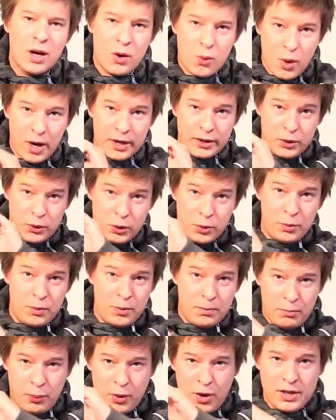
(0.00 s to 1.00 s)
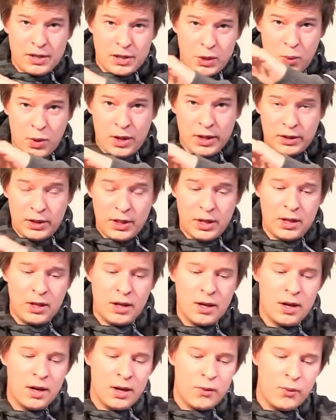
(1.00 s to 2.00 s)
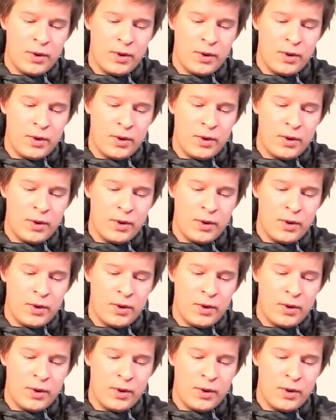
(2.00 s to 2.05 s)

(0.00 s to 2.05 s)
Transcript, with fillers: quite good price quality uh,